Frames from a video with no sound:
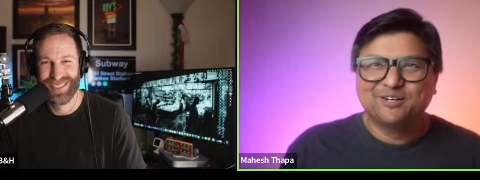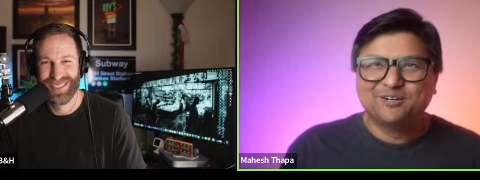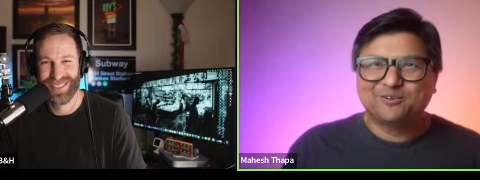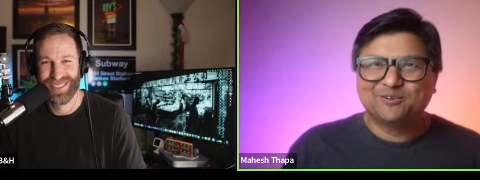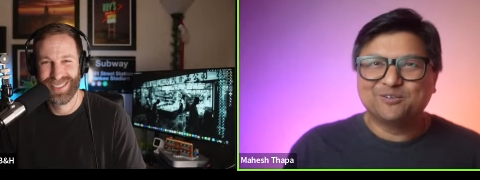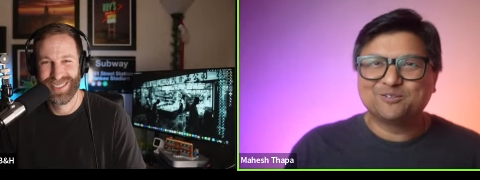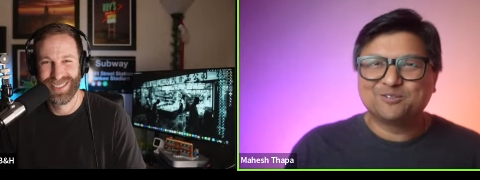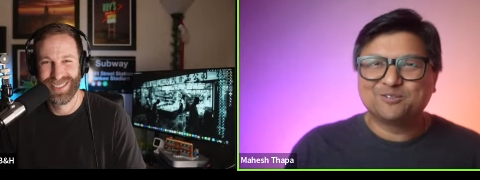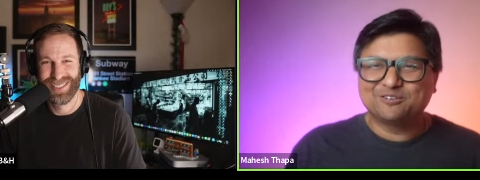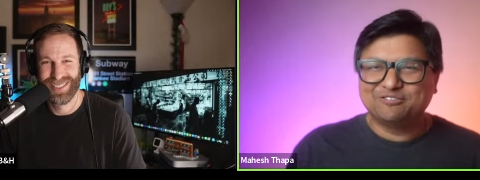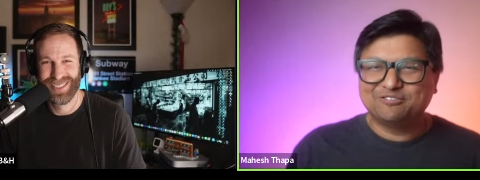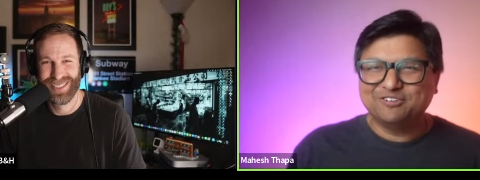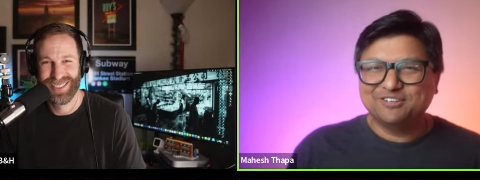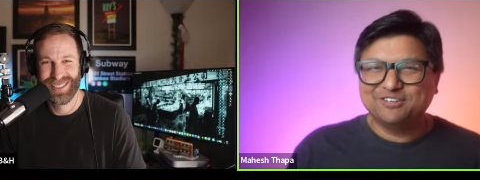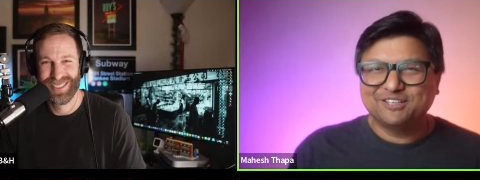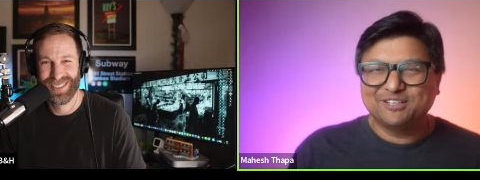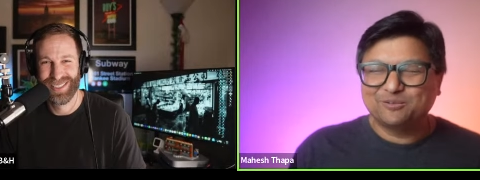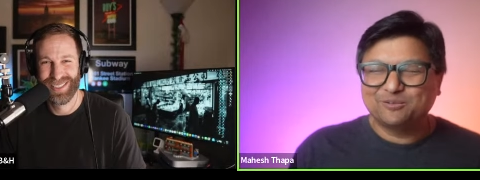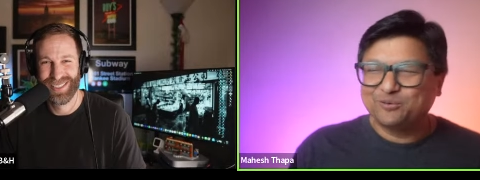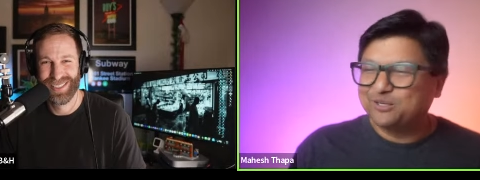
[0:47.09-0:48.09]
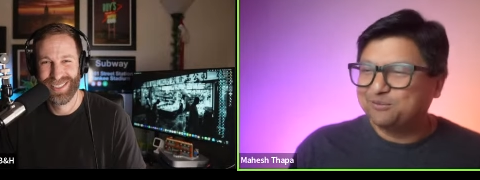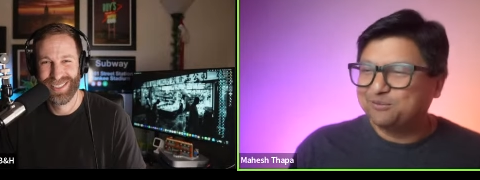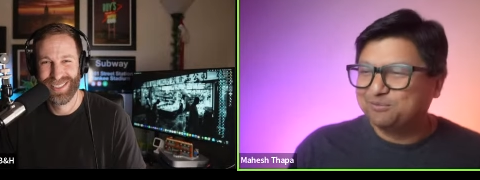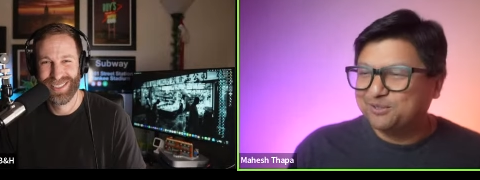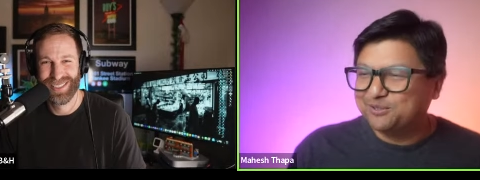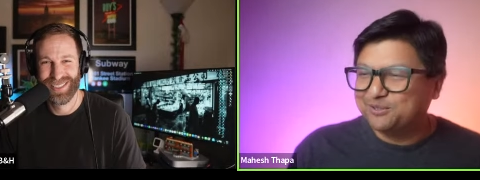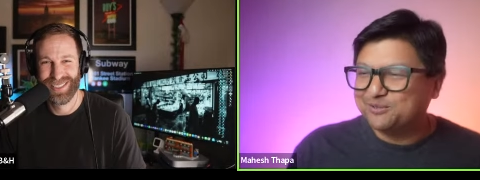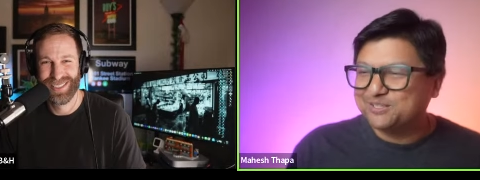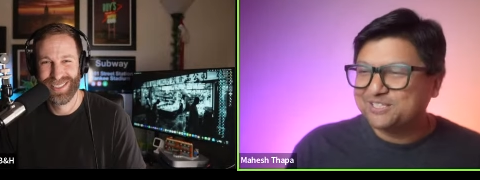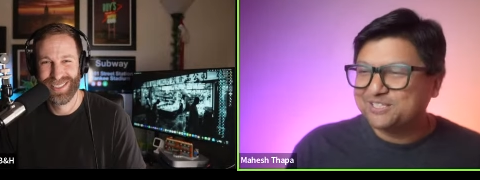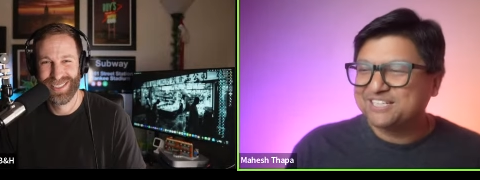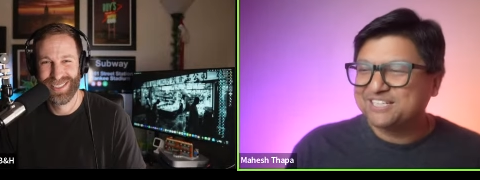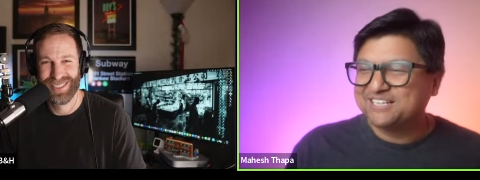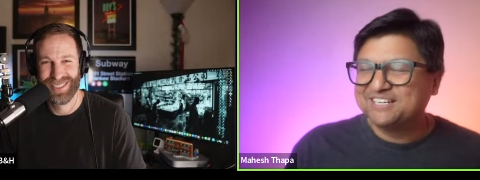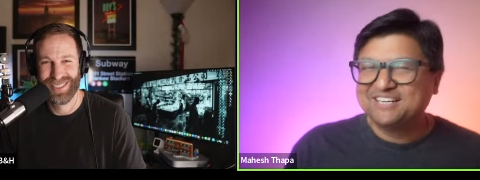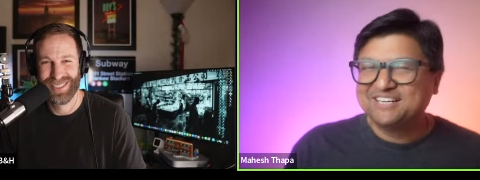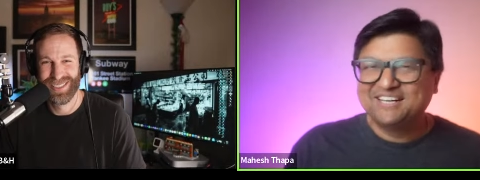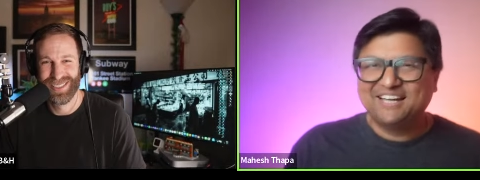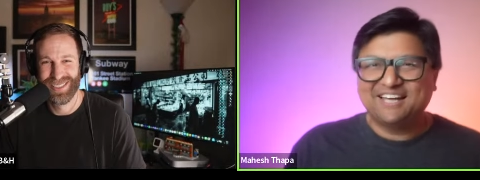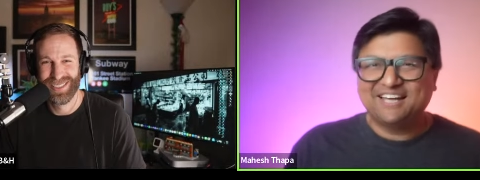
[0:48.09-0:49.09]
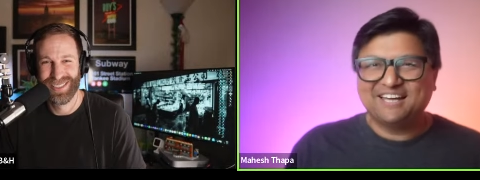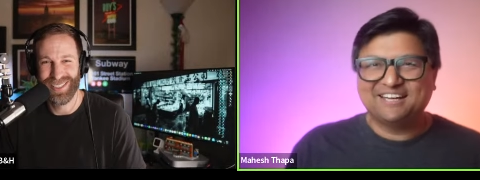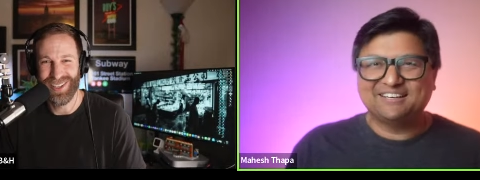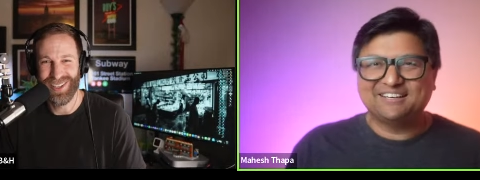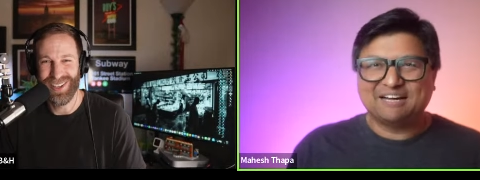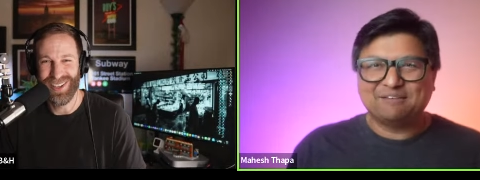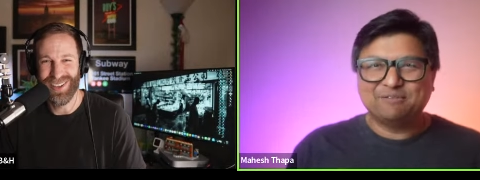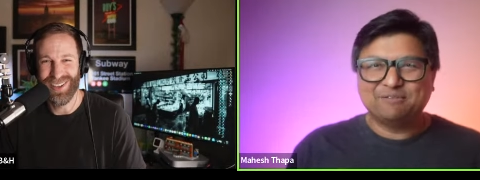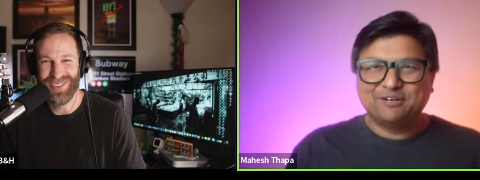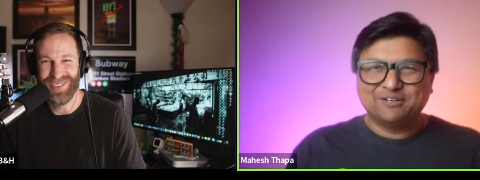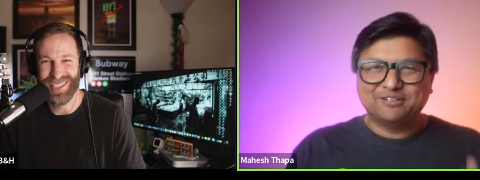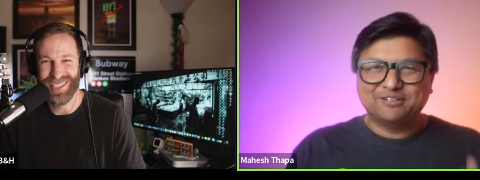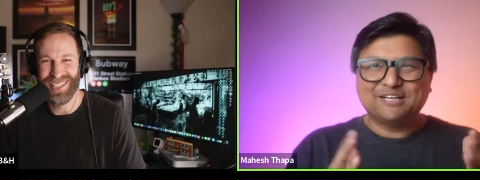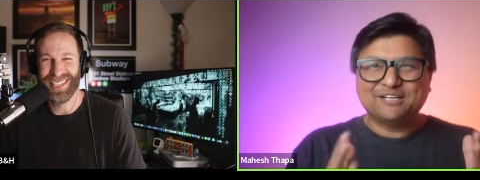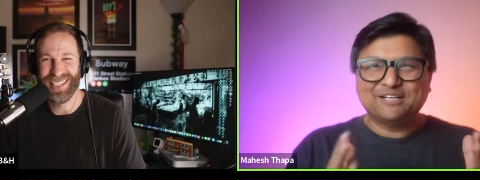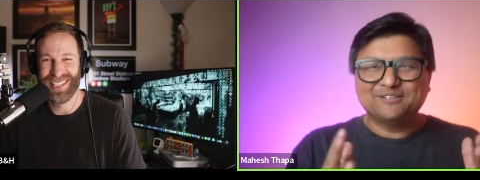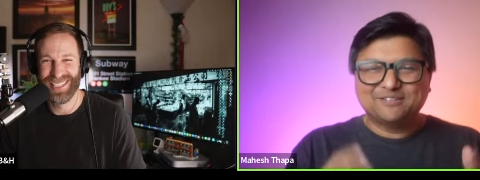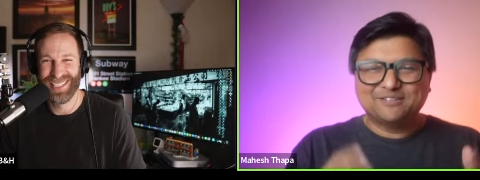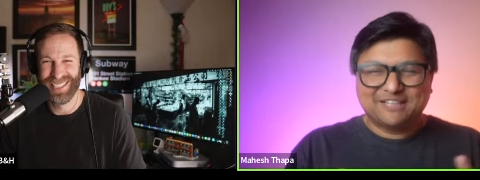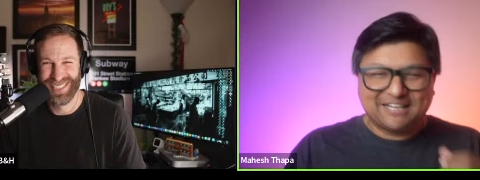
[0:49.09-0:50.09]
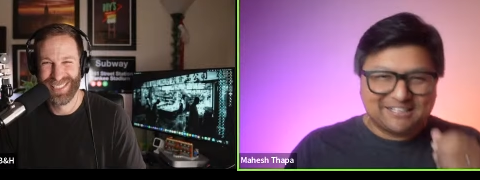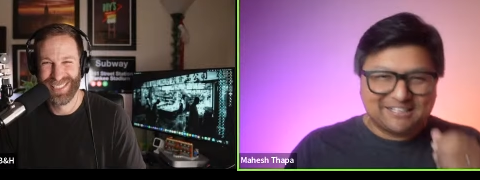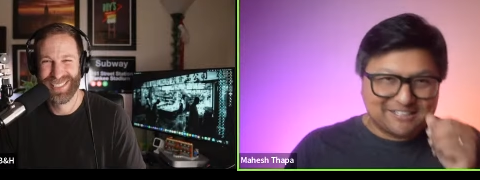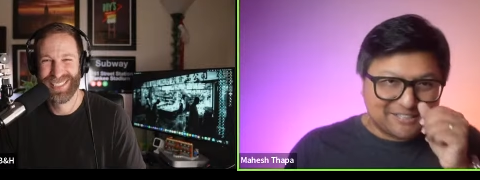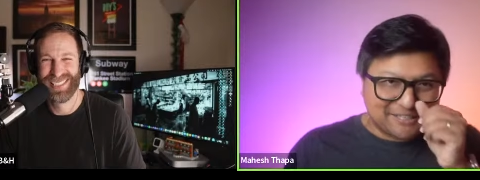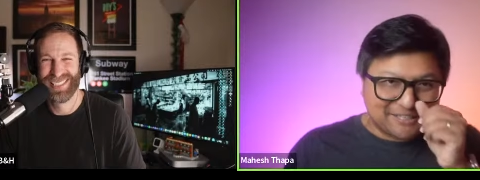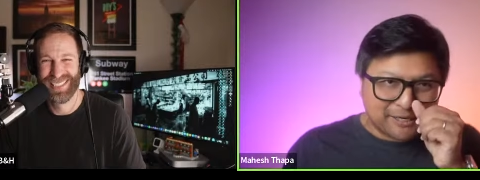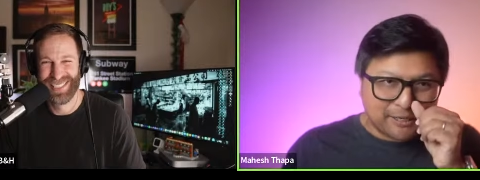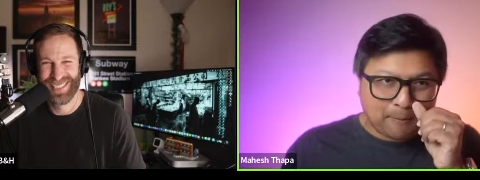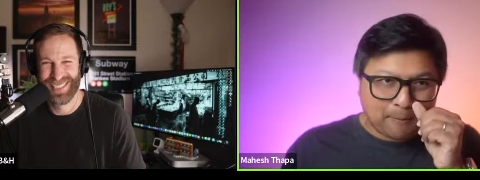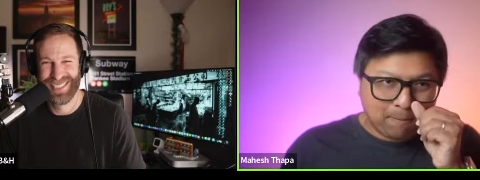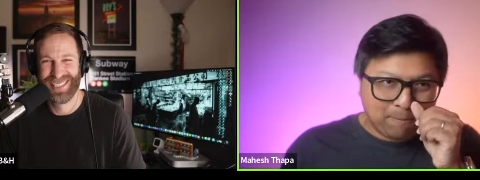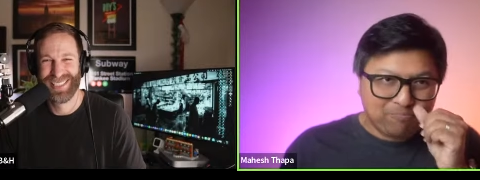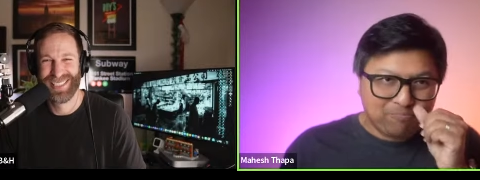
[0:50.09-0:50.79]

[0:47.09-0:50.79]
Speaker 1: who are sort of feeling the winter blues, and I'm oh, here to oh, yeah. tell you that uh,